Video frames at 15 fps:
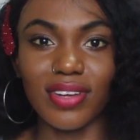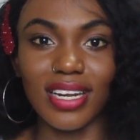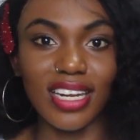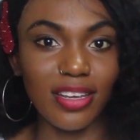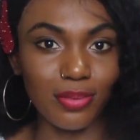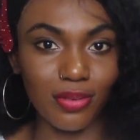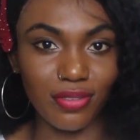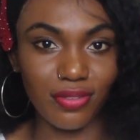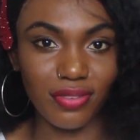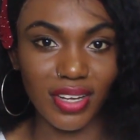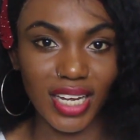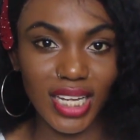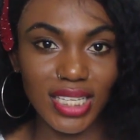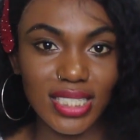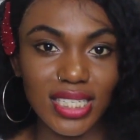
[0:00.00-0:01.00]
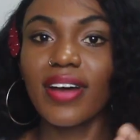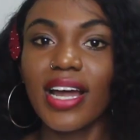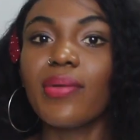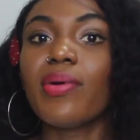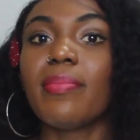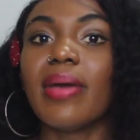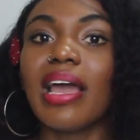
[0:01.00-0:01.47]
a leap of faith.
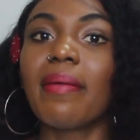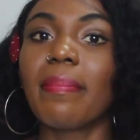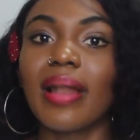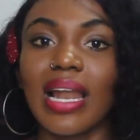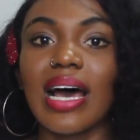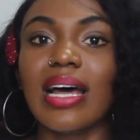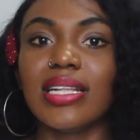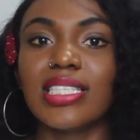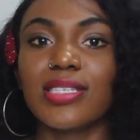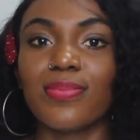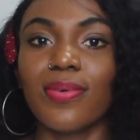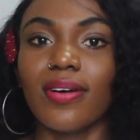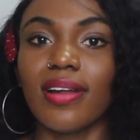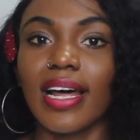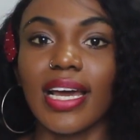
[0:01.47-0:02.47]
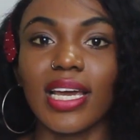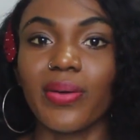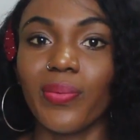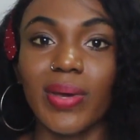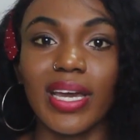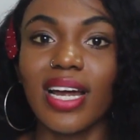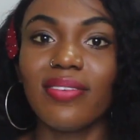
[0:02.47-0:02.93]
Fine, we make plans, but like,
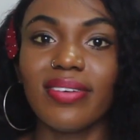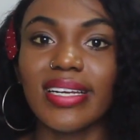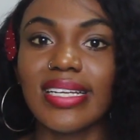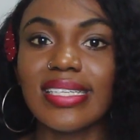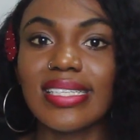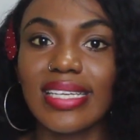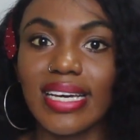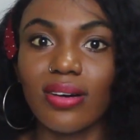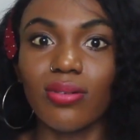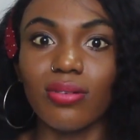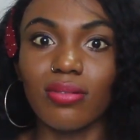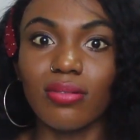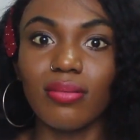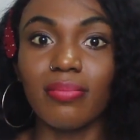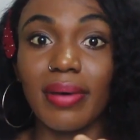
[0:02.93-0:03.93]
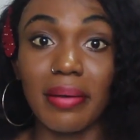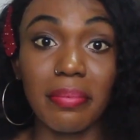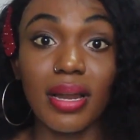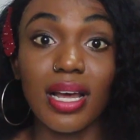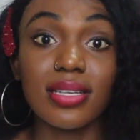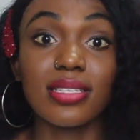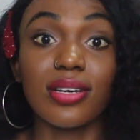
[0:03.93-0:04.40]
we can't really say, oh, my
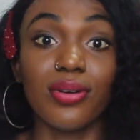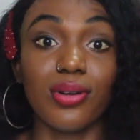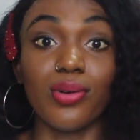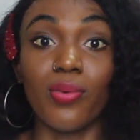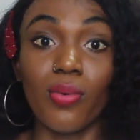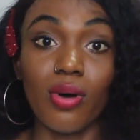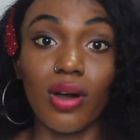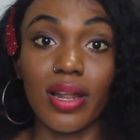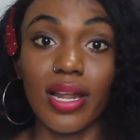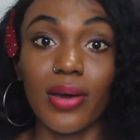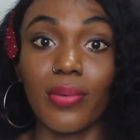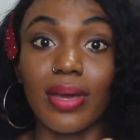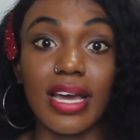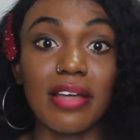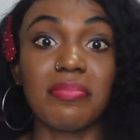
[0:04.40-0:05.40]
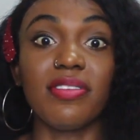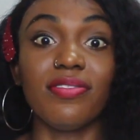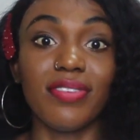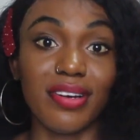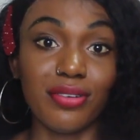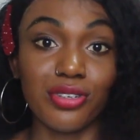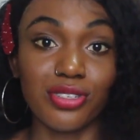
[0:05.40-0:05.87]
plans are going to work. Like, we can't be
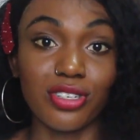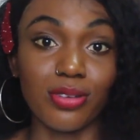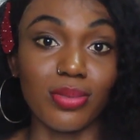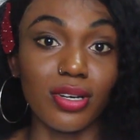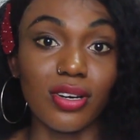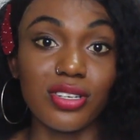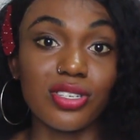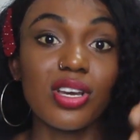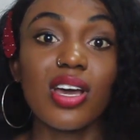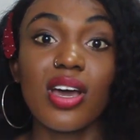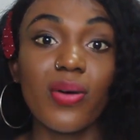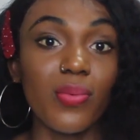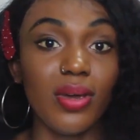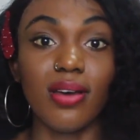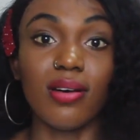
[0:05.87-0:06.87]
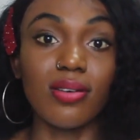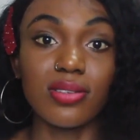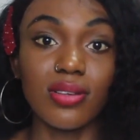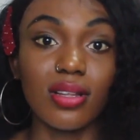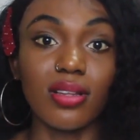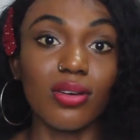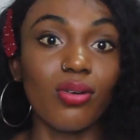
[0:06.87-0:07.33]
very sure because we
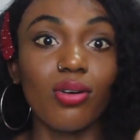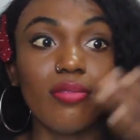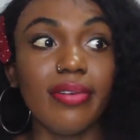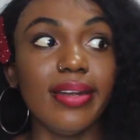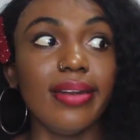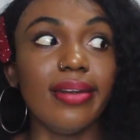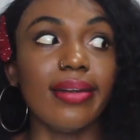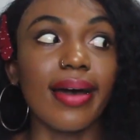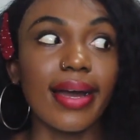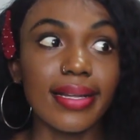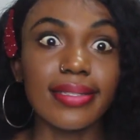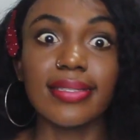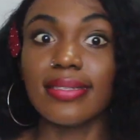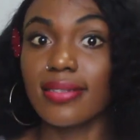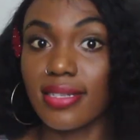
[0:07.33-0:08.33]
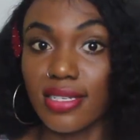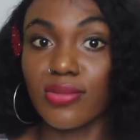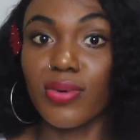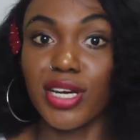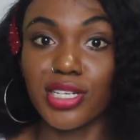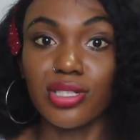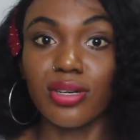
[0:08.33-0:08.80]
also have the COVID-19
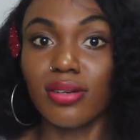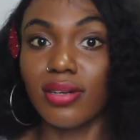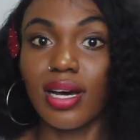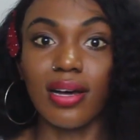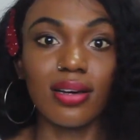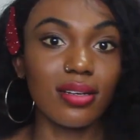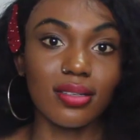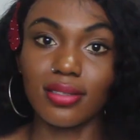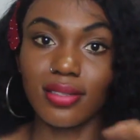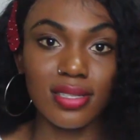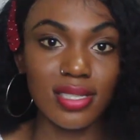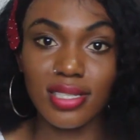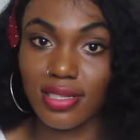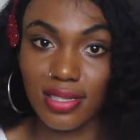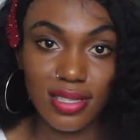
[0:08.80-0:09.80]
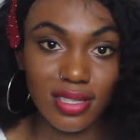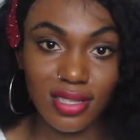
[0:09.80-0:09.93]
situation that is